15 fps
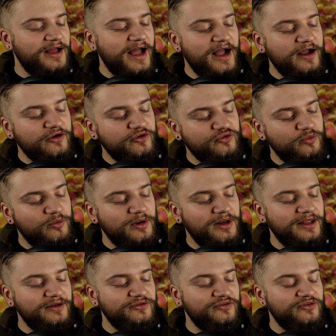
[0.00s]
actual
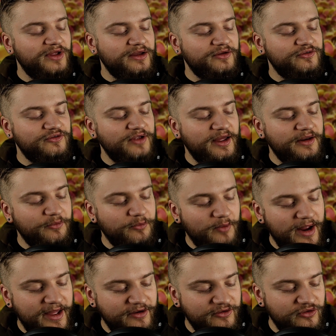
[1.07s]
insects and
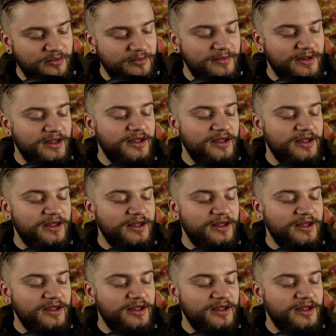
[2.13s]
random